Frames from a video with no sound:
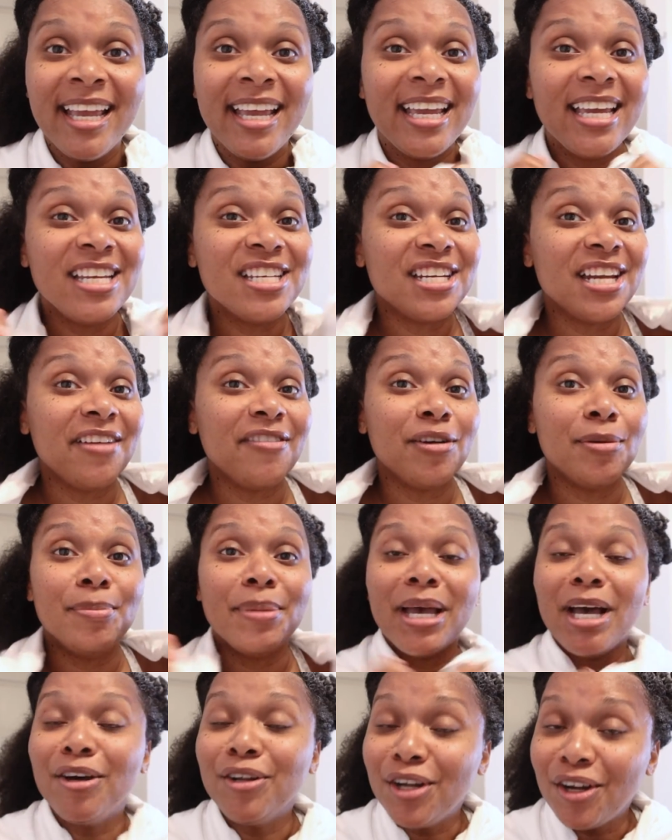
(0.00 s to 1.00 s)
each and every
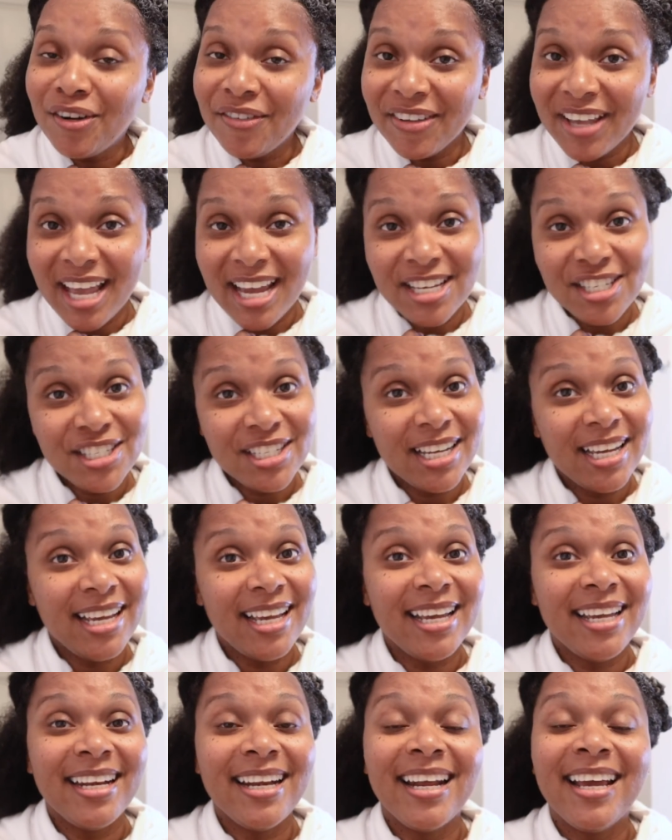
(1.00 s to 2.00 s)
bell
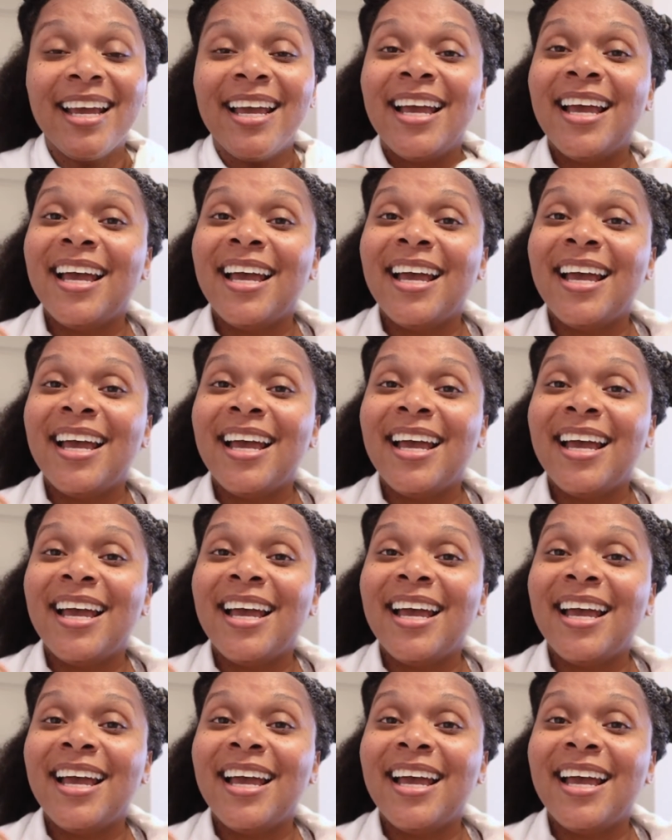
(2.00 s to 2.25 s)
notification.